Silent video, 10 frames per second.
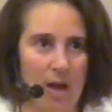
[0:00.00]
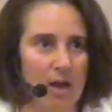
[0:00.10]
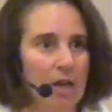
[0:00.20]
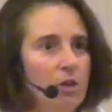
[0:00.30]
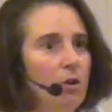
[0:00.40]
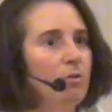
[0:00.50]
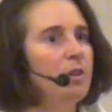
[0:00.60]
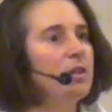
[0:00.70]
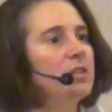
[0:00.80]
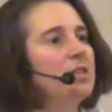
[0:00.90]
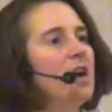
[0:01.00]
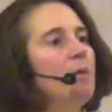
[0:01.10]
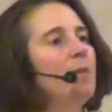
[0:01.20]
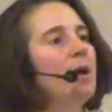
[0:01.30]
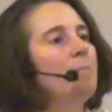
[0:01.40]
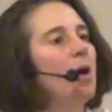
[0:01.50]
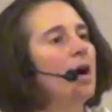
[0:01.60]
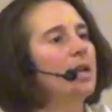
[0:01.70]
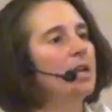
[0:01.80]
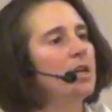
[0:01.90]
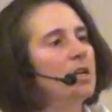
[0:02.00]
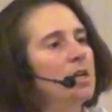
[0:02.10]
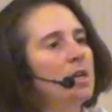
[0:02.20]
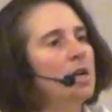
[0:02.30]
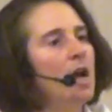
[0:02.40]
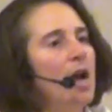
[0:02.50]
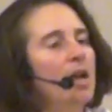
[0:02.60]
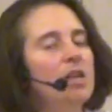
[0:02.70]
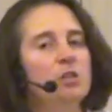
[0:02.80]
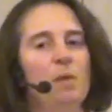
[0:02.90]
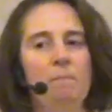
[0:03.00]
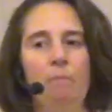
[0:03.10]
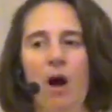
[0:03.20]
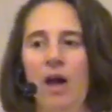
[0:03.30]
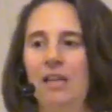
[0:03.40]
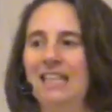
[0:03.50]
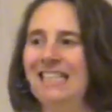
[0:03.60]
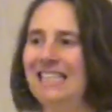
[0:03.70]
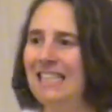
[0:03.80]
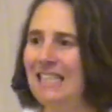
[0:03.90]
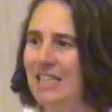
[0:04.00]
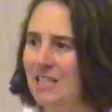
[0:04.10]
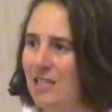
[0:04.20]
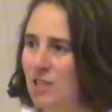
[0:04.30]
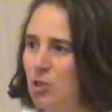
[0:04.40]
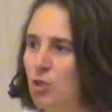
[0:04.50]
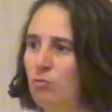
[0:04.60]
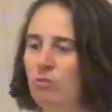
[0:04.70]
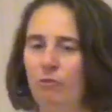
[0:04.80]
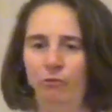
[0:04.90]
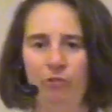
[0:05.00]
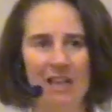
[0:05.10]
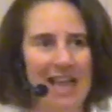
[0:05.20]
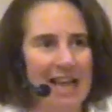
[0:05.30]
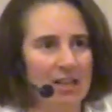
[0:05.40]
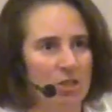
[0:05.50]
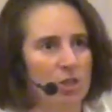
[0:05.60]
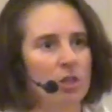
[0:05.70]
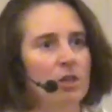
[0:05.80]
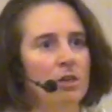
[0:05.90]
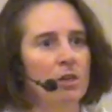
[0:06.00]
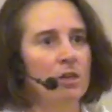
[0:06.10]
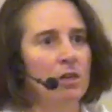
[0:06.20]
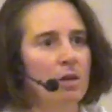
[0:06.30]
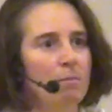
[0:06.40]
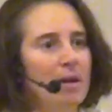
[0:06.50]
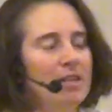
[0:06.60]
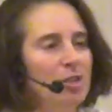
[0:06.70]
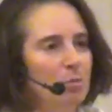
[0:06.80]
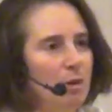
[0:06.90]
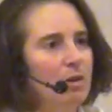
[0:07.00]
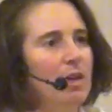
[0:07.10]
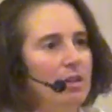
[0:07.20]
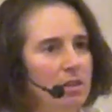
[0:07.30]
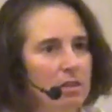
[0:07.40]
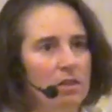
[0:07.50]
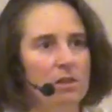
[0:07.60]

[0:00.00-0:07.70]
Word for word: And I know that it's not my body. And as my body ceases to reflect my spirit